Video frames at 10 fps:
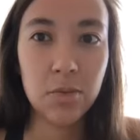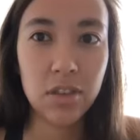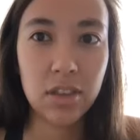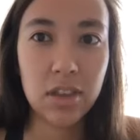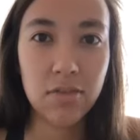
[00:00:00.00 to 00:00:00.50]

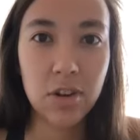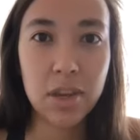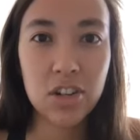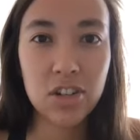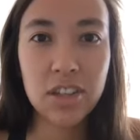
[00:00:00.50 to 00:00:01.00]
with
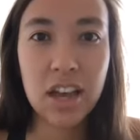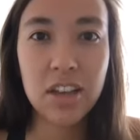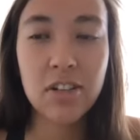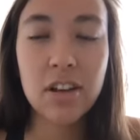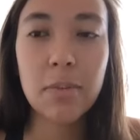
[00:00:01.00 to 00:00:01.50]
information
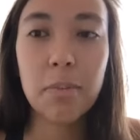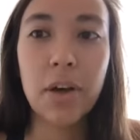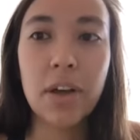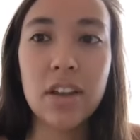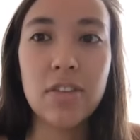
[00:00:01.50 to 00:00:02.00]
gathering.
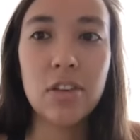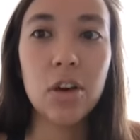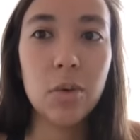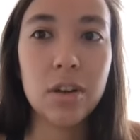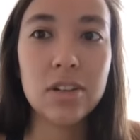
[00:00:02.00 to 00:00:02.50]
But if you
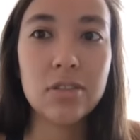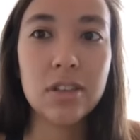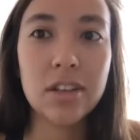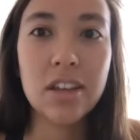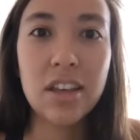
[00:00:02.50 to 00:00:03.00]
don't want to do
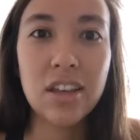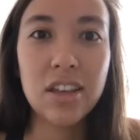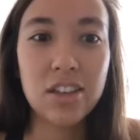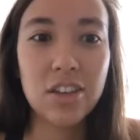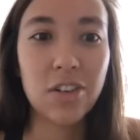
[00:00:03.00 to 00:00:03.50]
it,
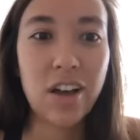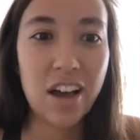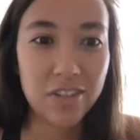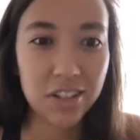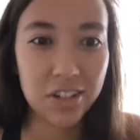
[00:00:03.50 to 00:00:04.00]
you don't
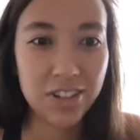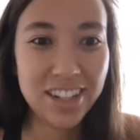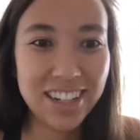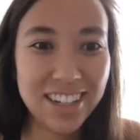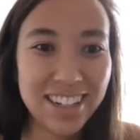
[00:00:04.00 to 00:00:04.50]
have
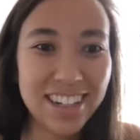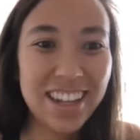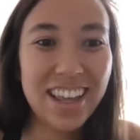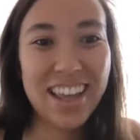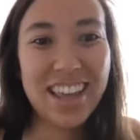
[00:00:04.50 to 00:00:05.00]
to.
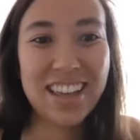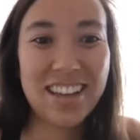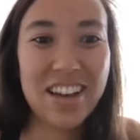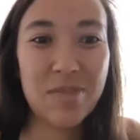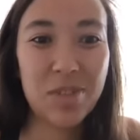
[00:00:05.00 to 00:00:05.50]

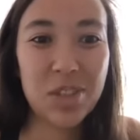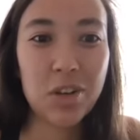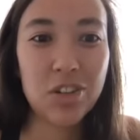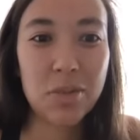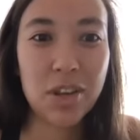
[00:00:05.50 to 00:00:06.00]
So
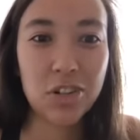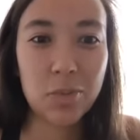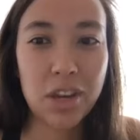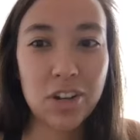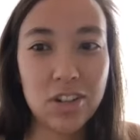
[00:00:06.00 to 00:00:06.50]
we try to make sure
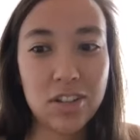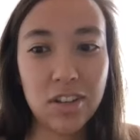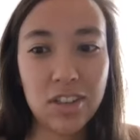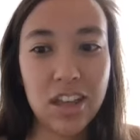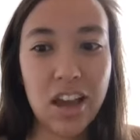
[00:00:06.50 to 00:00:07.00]
patients know
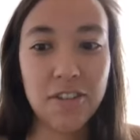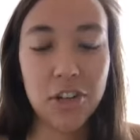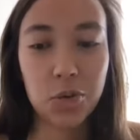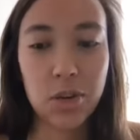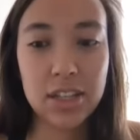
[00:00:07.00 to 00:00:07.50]
that they have a
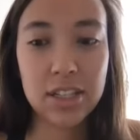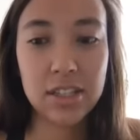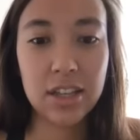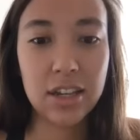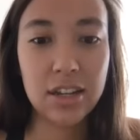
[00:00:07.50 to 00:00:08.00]
choice
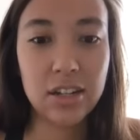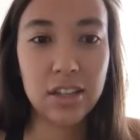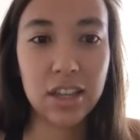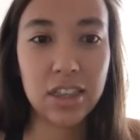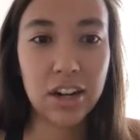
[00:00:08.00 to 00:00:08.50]
and
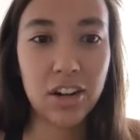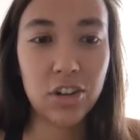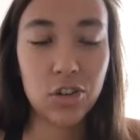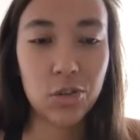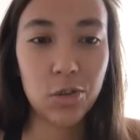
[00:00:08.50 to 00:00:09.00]
like they're in
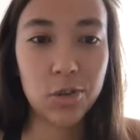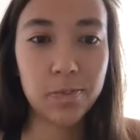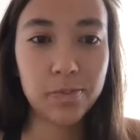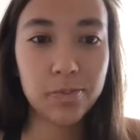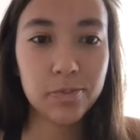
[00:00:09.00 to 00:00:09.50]
control.
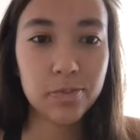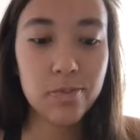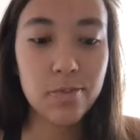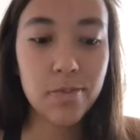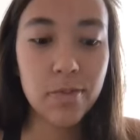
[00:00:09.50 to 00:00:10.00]

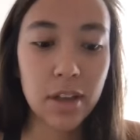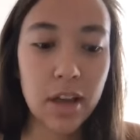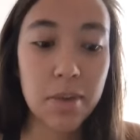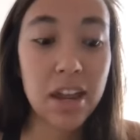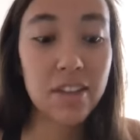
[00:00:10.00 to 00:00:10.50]

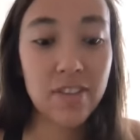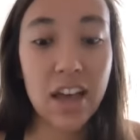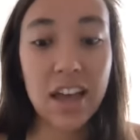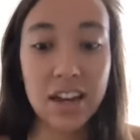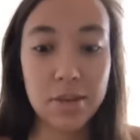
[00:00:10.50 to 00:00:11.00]
If
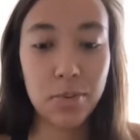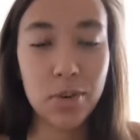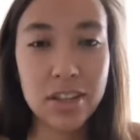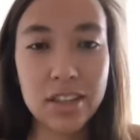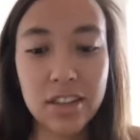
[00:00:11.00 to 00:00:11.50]
at any
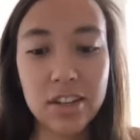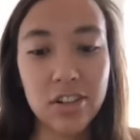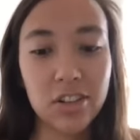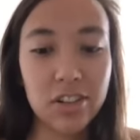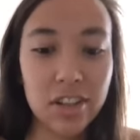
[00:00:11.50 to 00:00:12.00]
point in the
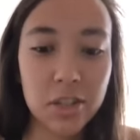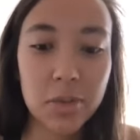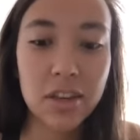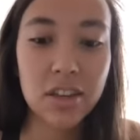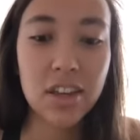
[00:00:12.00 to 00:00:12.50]
internal
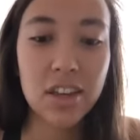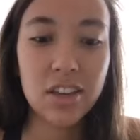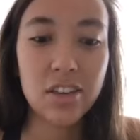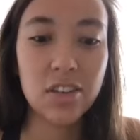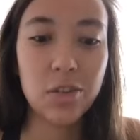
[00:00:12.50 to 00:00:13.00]
assessment
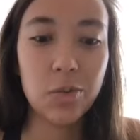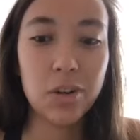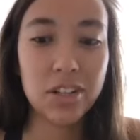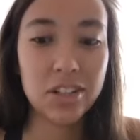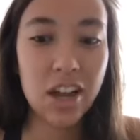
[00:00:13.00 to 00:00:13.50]
you
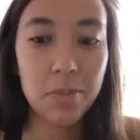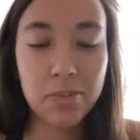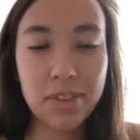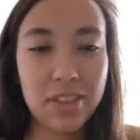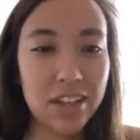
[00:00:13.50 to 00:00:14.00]
want to stop,
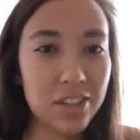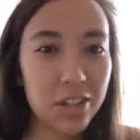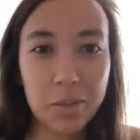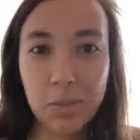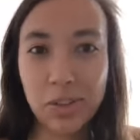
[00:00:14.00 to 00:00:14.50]
that's a
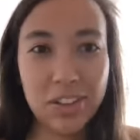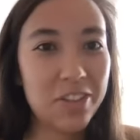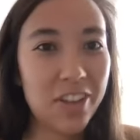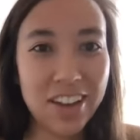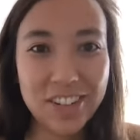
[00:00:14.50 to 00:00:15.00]
completely
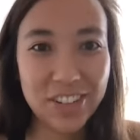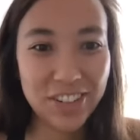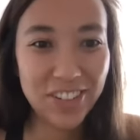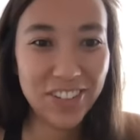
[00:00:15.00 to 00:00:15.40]
fine too.